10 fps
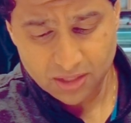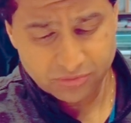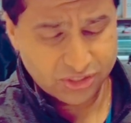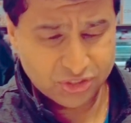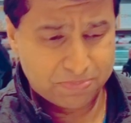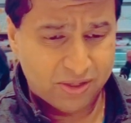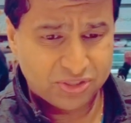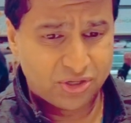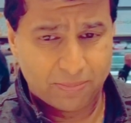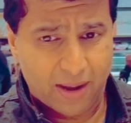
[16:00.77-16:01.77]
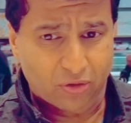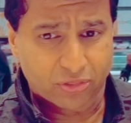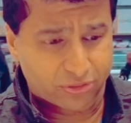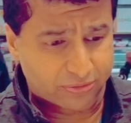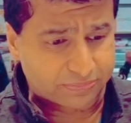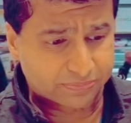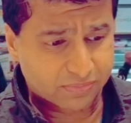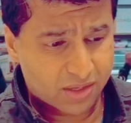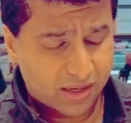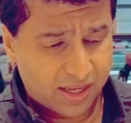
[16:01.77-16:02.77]
They just melt in your mouth
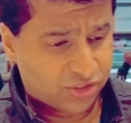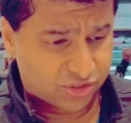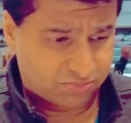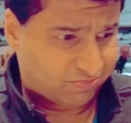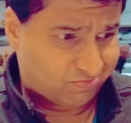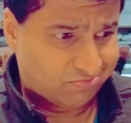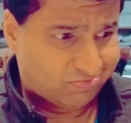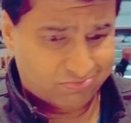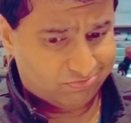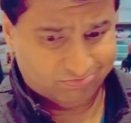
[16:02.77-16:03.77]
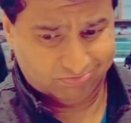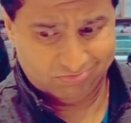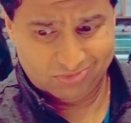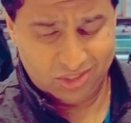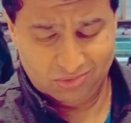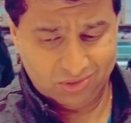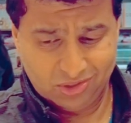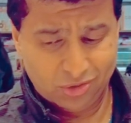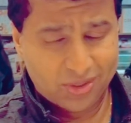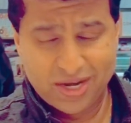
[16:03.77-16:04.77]
and just,
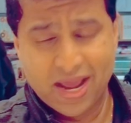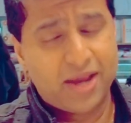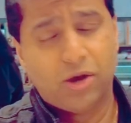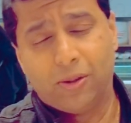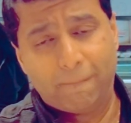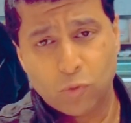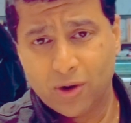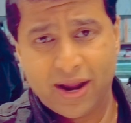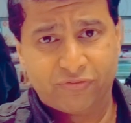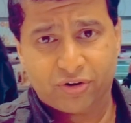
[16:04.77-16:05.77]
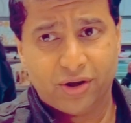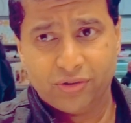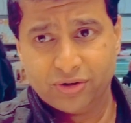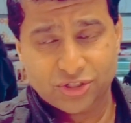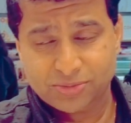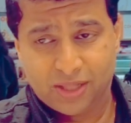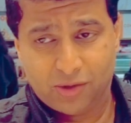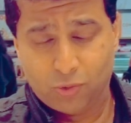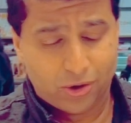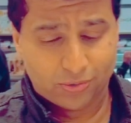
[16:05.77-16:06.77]
you can inhale them one after another and just be
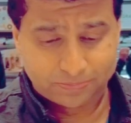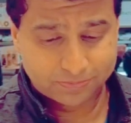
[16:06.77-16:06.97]
like, whoa.